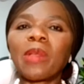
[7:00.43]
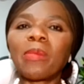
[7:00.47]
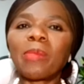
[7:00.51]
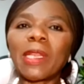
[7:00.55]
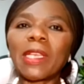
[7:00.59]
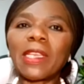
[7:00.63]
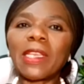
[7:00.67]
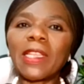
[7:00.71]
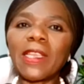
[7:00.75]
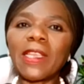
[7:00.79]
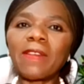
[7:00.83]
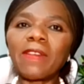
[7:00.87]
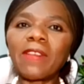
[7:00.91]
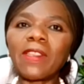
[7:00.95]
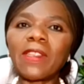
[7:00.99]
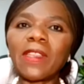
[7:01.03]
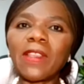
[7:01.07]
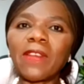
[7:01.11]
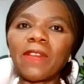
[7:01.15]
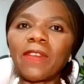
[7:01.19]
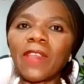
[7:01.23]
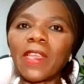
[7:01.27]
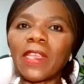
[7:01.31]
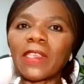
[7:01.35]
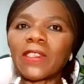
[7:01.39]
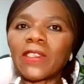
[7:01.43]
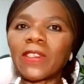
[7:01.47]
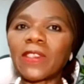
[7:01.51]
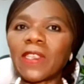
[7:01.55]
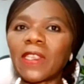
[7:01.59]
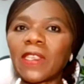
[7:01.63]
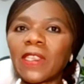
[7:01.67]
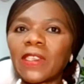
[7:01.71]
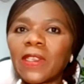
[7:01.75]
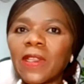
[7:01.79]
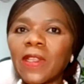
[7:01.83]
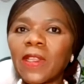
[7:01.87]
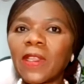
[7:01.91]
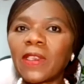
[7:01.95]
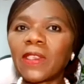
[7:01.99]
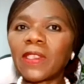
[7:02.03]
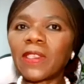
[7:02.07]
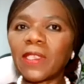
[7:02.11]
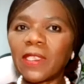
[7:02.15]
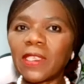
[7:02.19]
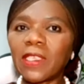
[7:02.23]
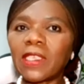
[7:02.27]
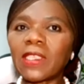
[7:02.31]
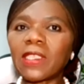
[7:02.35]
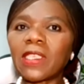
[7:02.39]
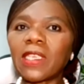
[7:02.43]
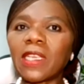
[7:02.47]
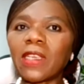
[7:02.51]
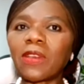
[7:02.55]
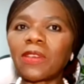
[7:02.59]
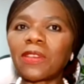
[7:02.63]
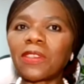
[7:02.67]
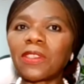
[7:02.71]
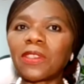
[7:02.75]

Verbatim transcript: But given the fact that traditional